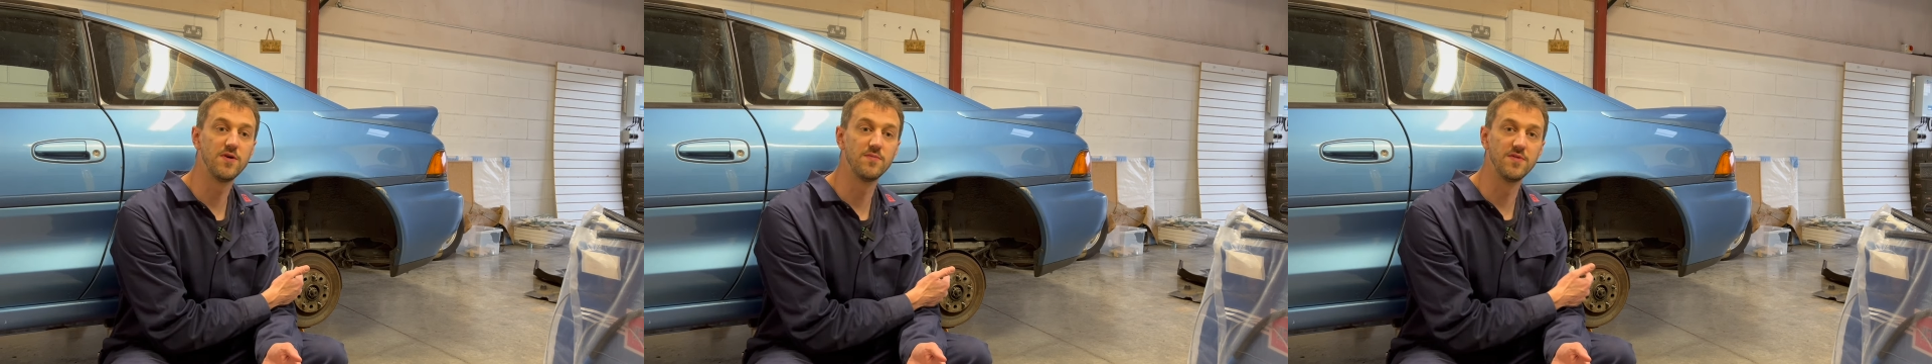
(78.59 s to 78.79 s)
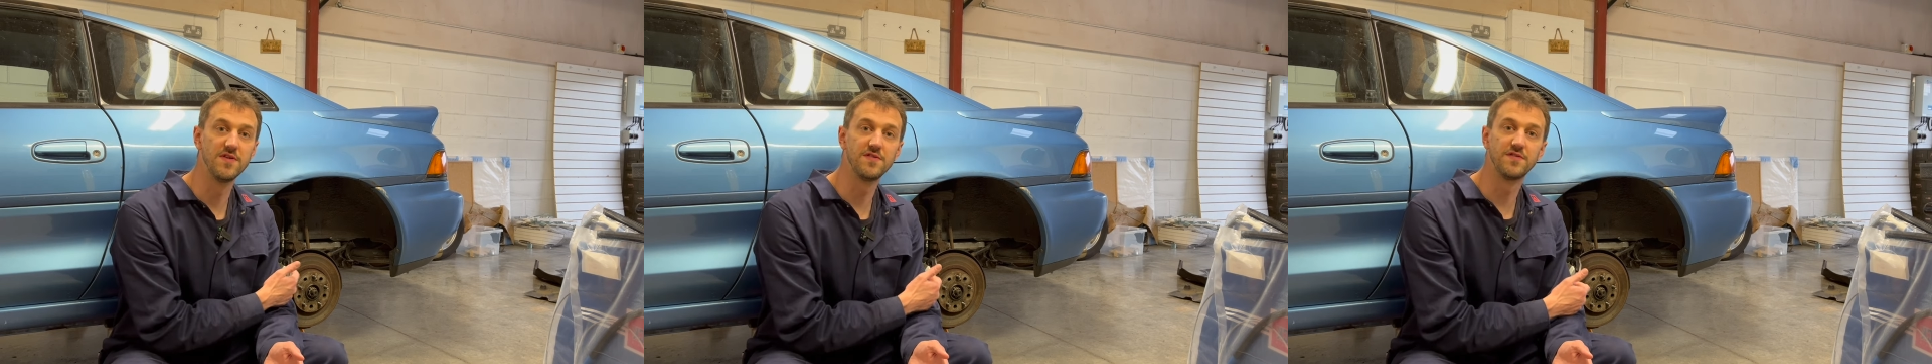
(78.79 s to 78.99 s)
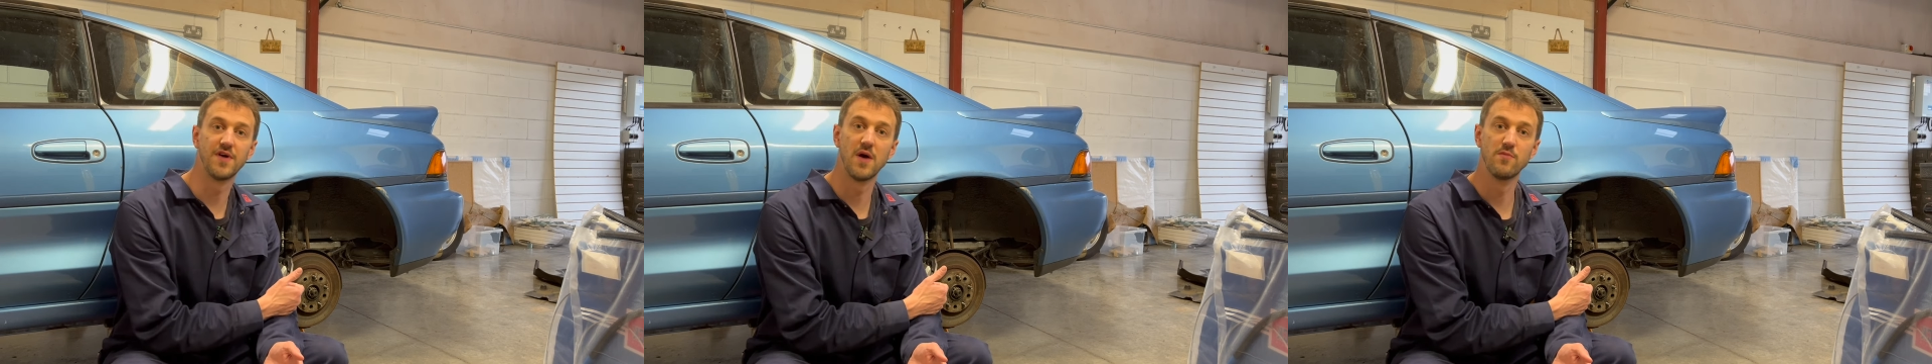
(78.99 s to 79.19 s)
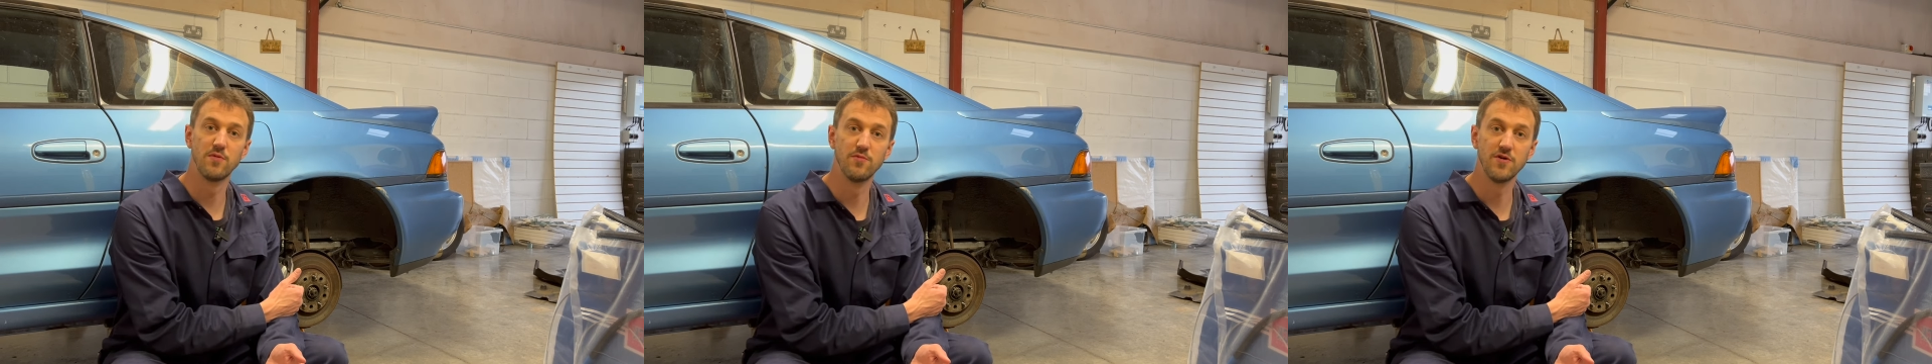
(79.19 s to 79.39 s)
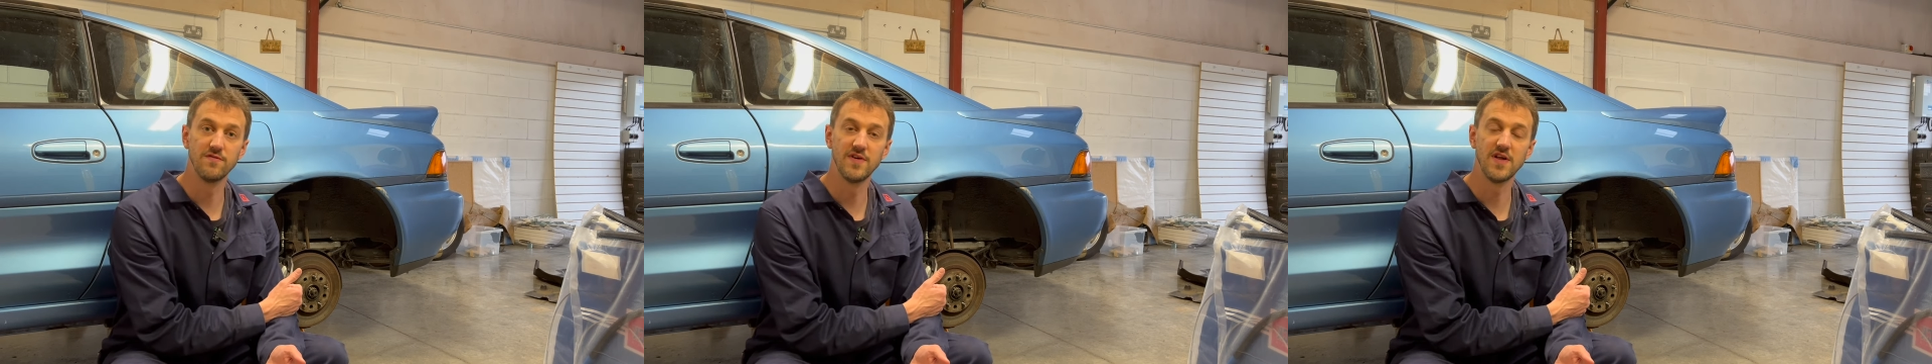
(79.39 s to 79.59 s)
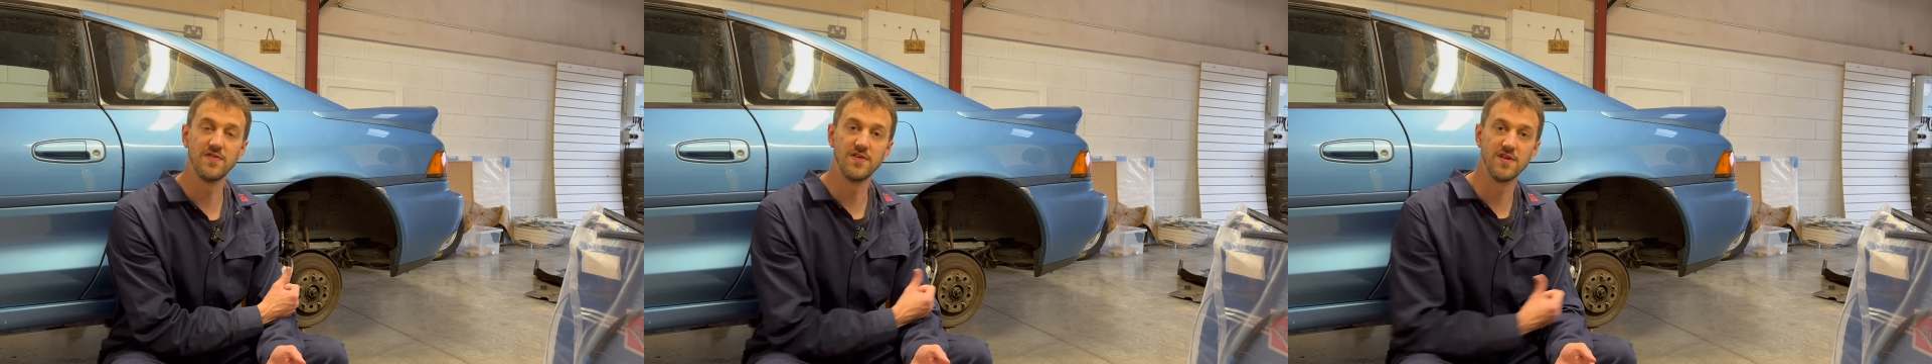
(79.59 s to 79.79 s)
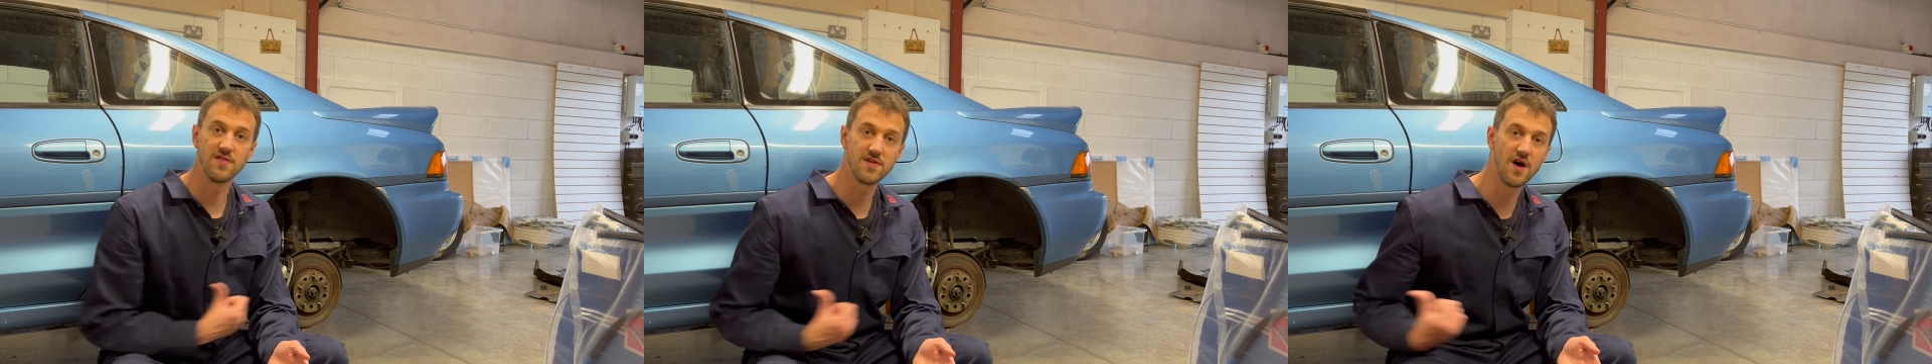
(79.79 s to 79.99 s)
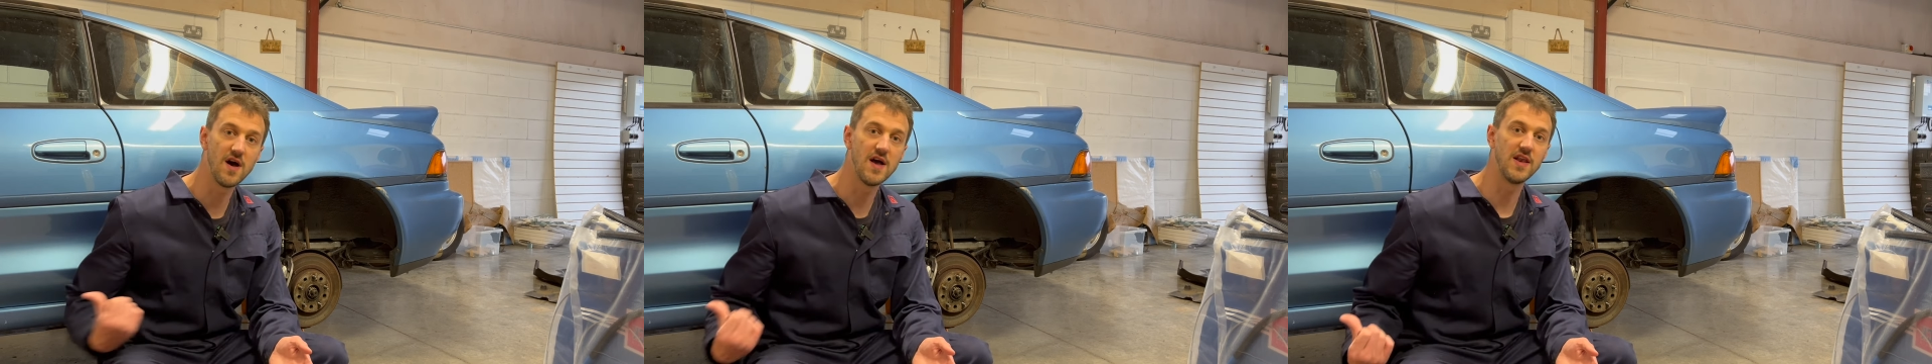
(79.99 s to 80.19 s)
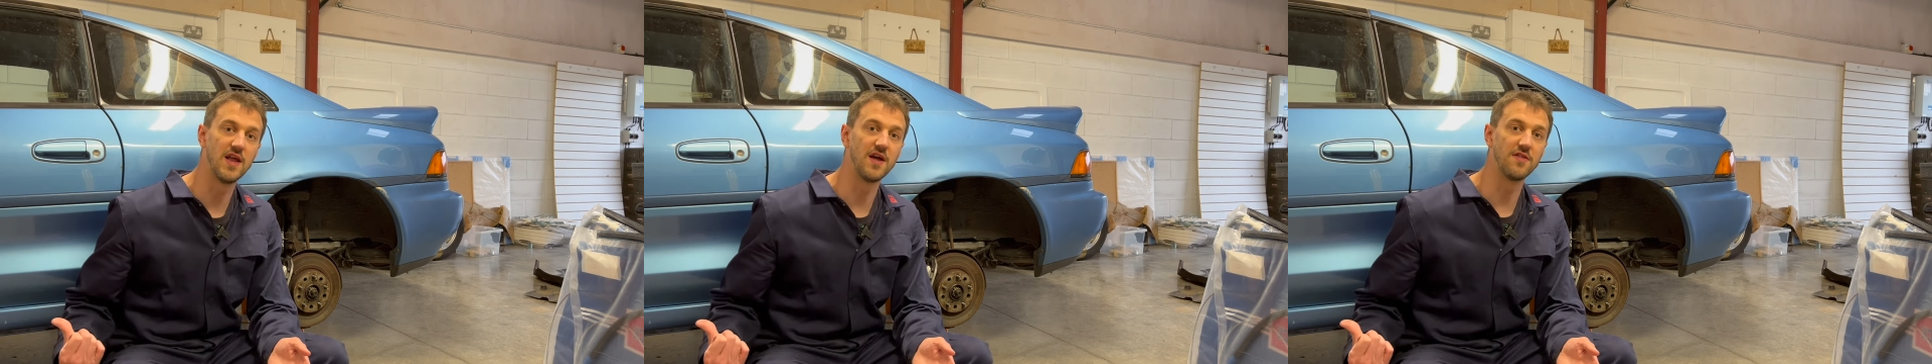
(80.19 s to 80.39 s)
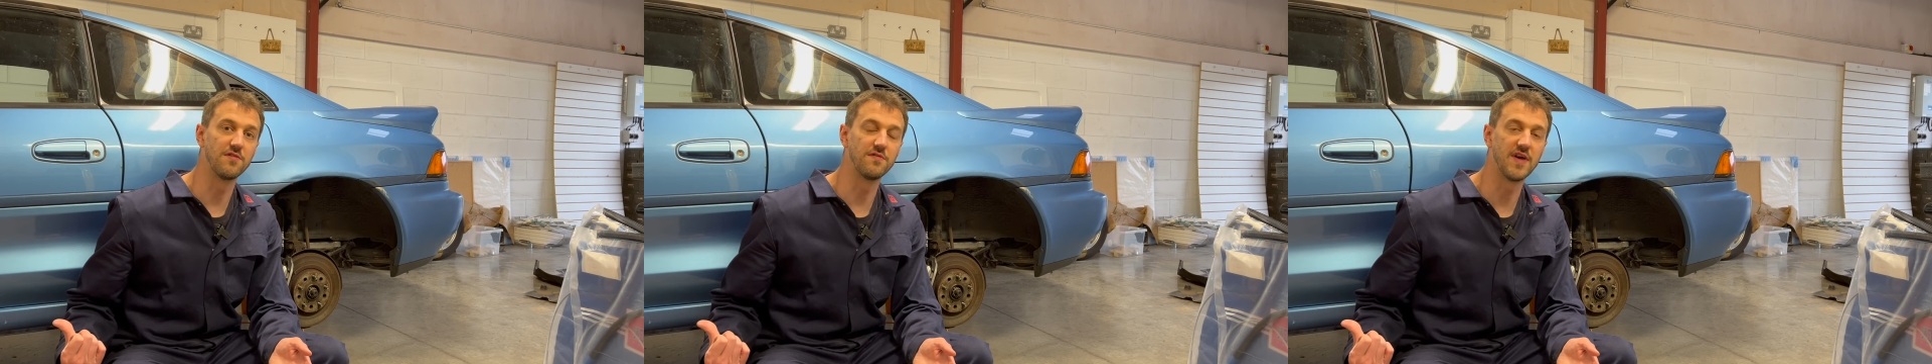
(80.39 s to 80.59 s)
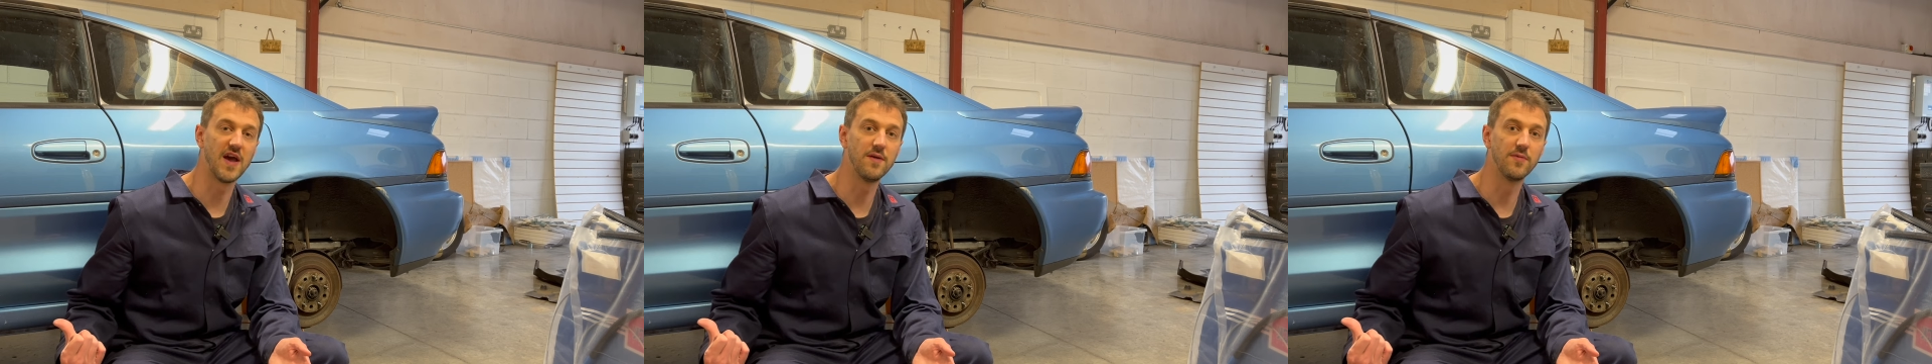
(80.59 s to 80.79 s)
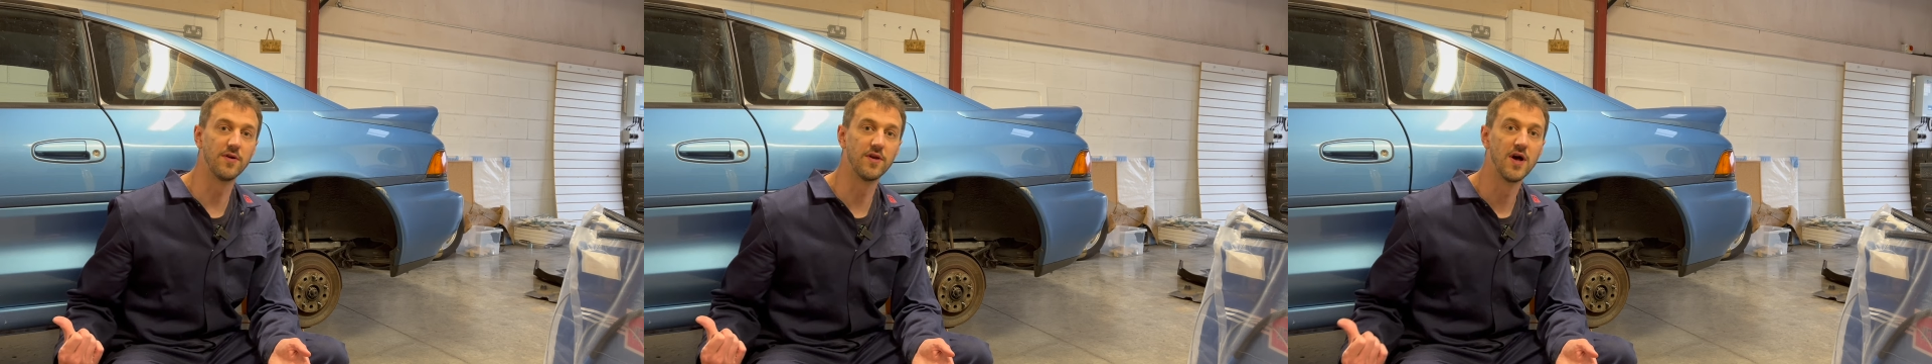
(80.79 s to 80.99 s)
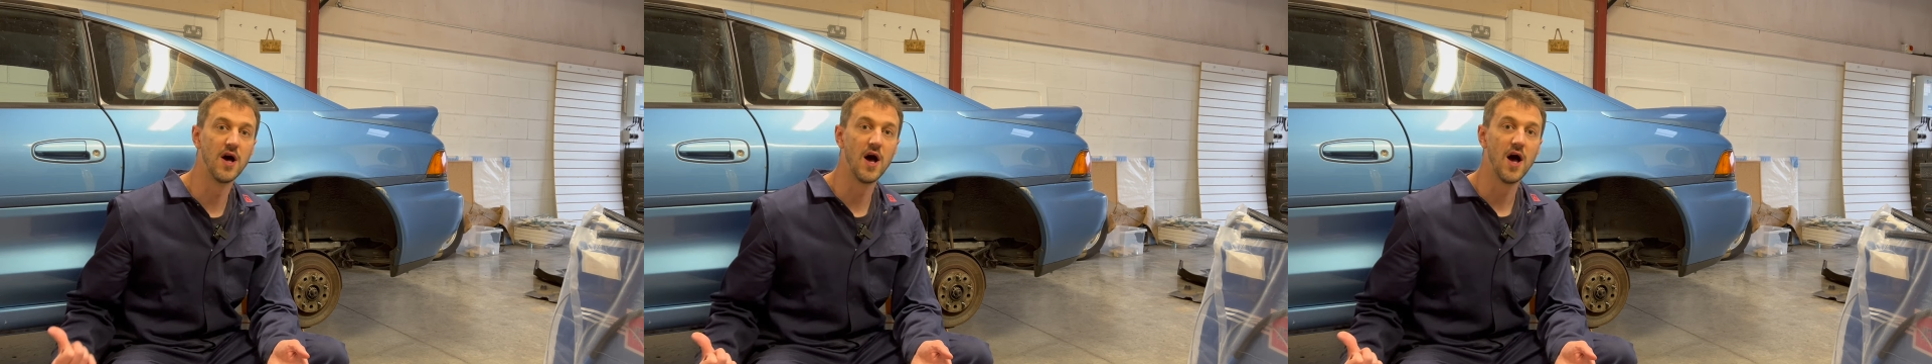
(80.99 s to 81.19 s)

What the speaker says: but this time removing the entire length of cable.